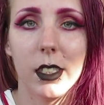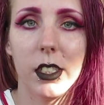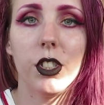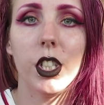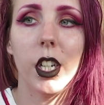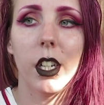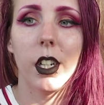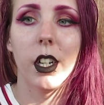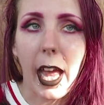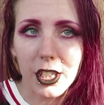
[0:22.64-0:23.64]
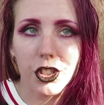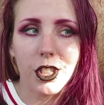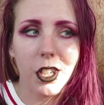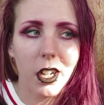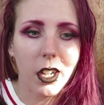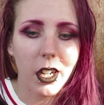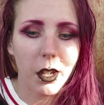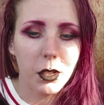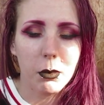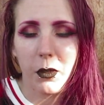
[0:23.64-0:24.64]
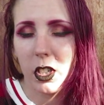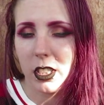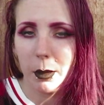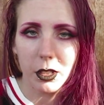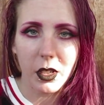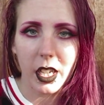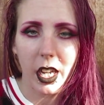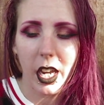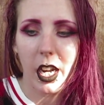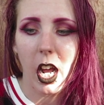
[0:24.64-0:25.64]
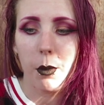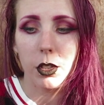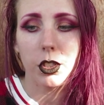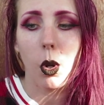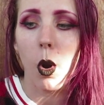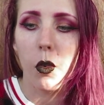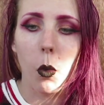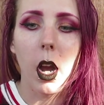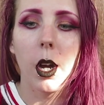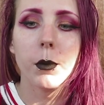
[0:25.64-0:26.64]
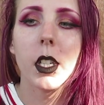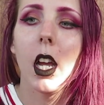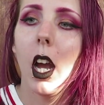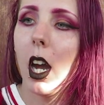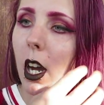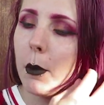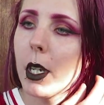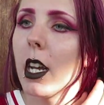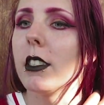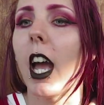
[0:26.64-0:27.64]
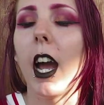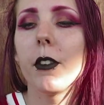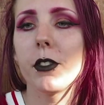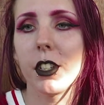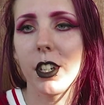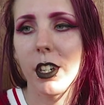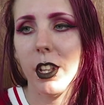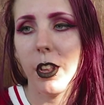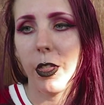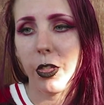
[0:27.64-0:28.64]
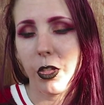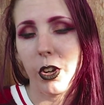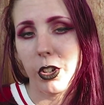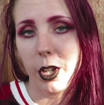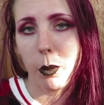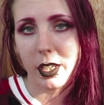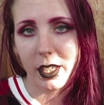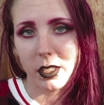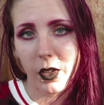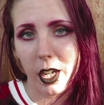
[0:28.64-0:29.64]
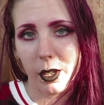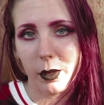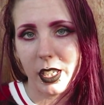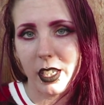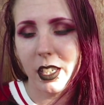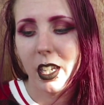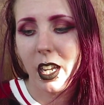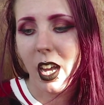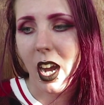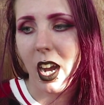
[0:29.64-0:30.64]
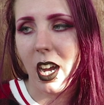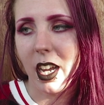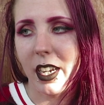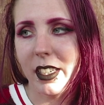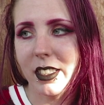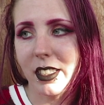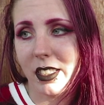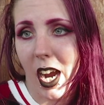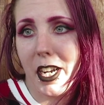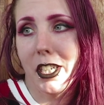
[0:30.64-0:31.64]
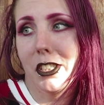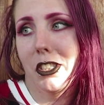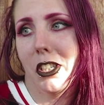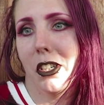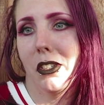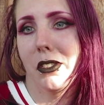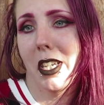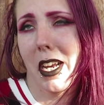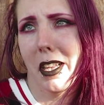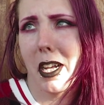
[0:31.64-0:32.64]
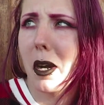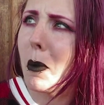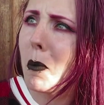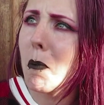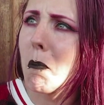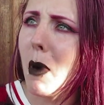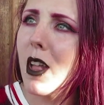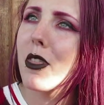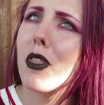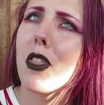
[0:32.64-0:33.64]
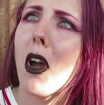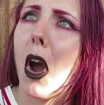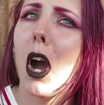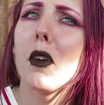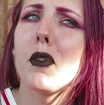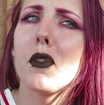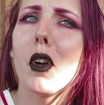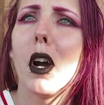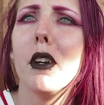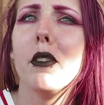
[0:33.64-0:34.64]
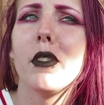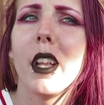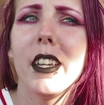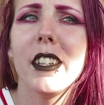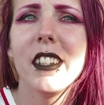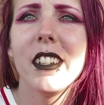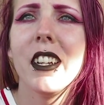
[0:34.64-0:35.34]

this year. Last year, it was my first time doing it, and I was so overwhelmed because after the 31 days of Halloween, I decided to take like a month off of like